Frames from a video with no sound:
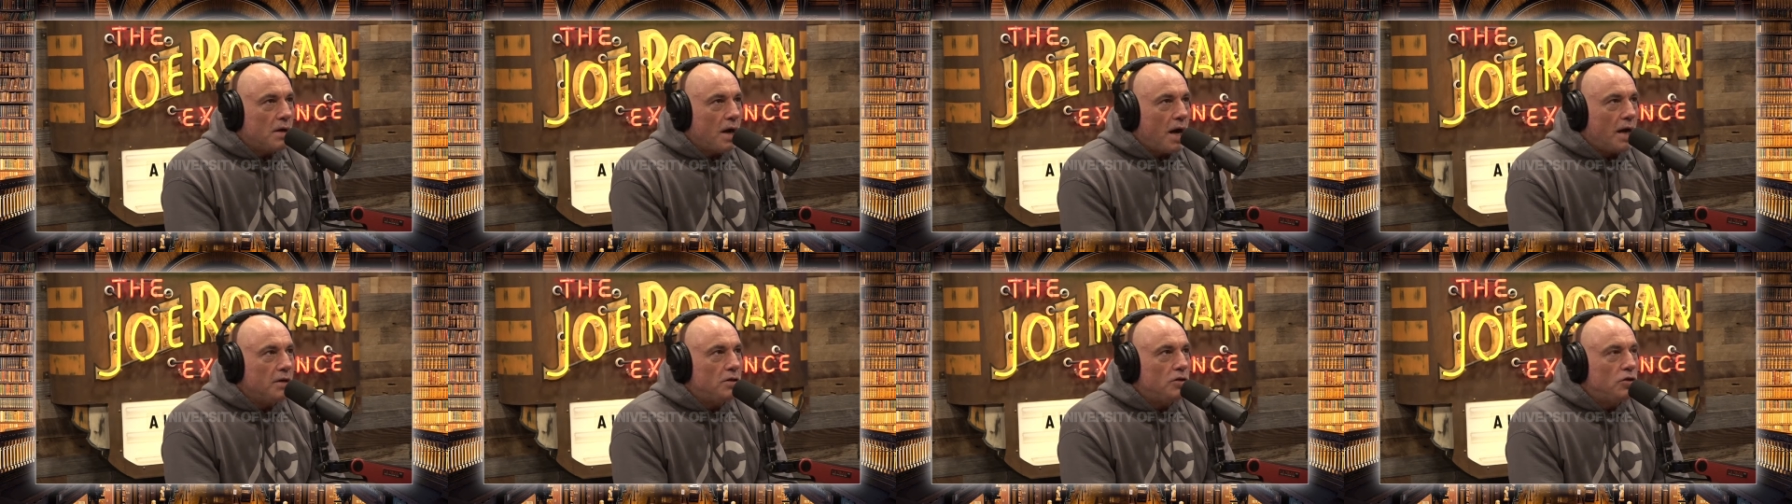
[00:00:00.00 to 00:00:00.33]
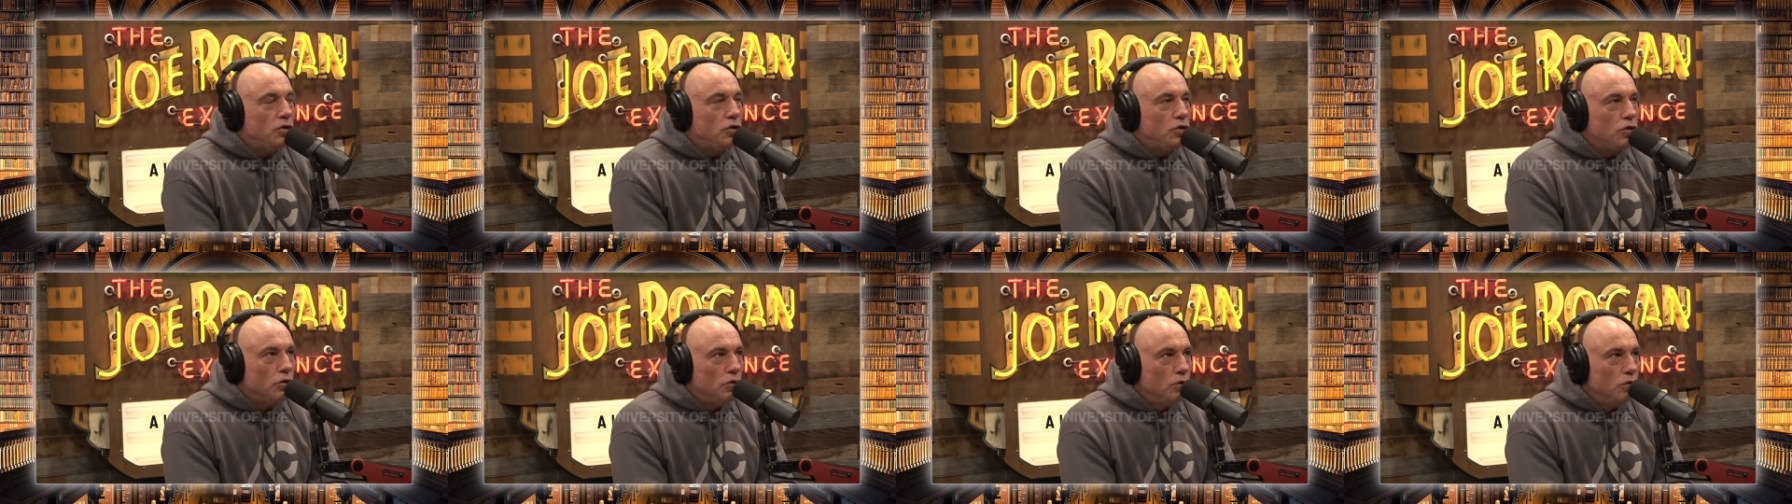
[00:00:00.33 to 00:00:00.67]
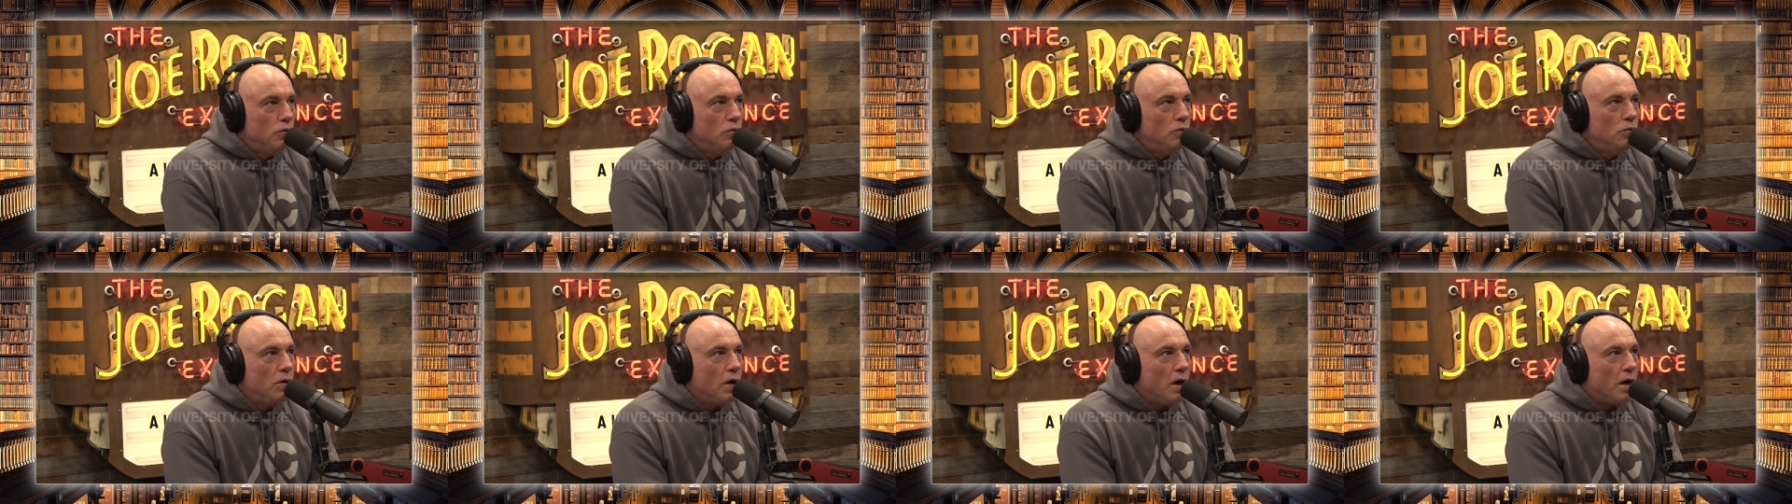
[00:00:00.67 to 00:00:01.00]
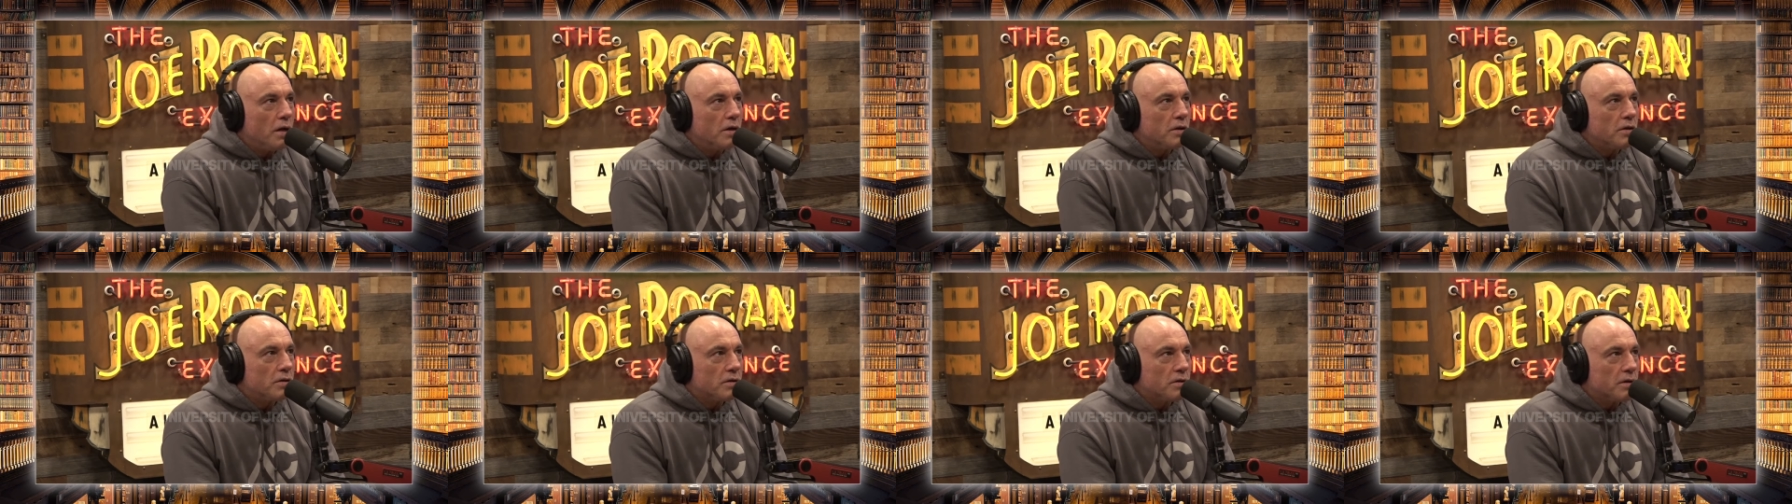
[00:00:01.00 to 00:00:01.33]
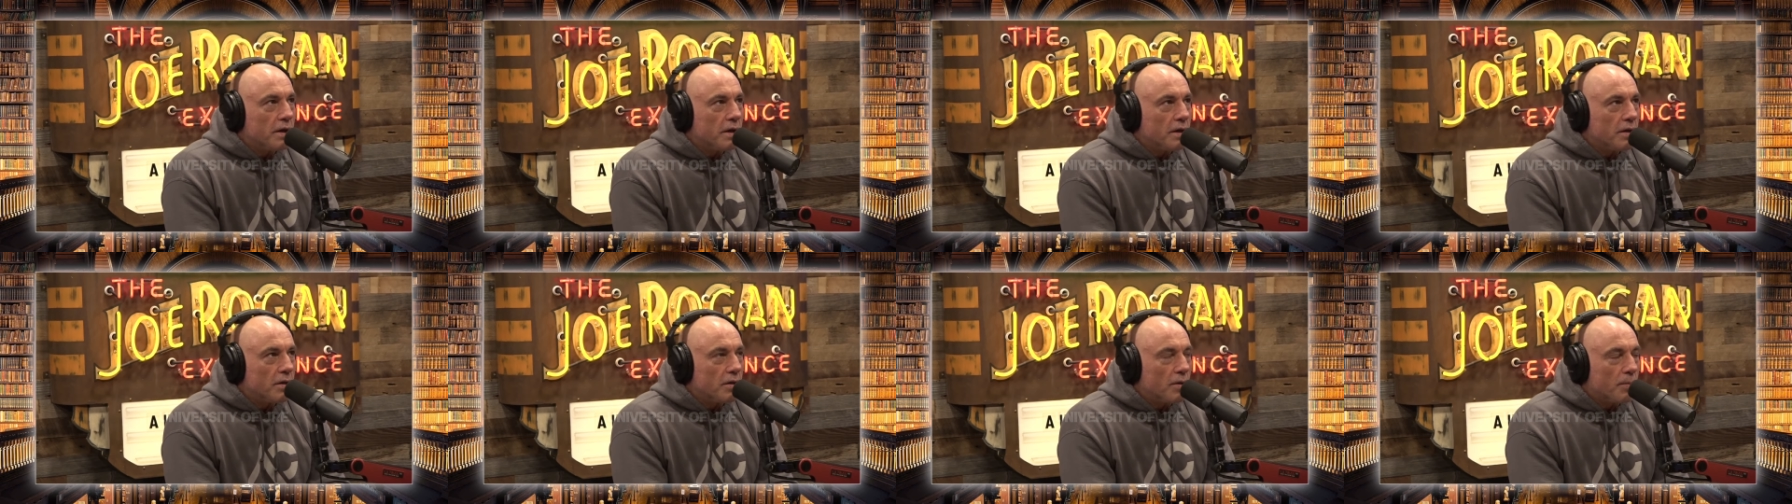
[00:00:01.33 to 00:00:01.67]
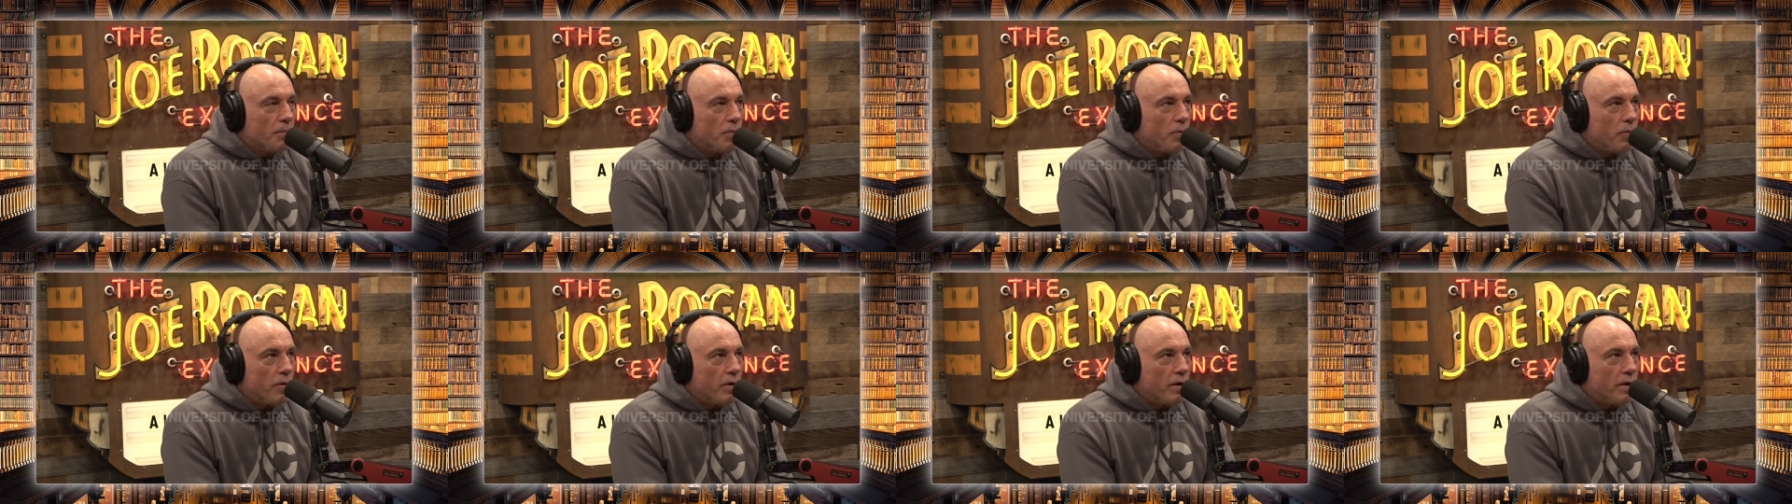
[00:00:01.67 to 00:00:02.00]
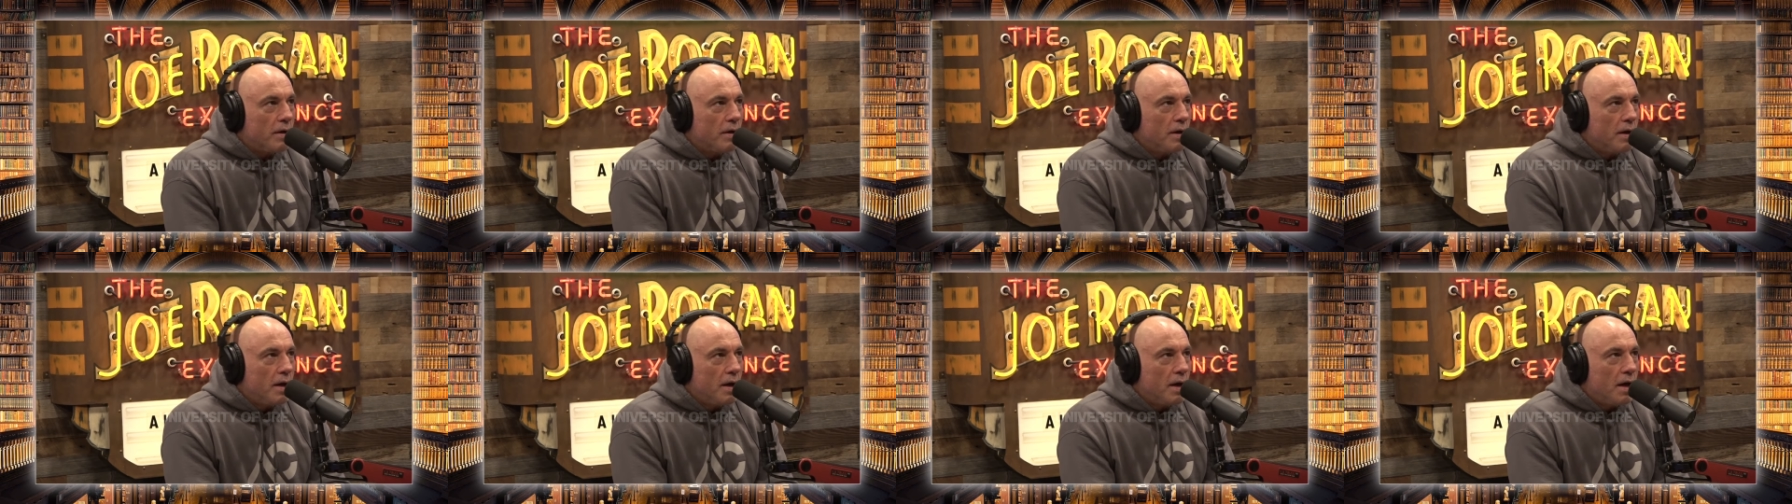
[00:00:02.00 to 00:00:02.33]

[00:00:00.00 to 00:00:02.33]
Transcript: I do understand their point,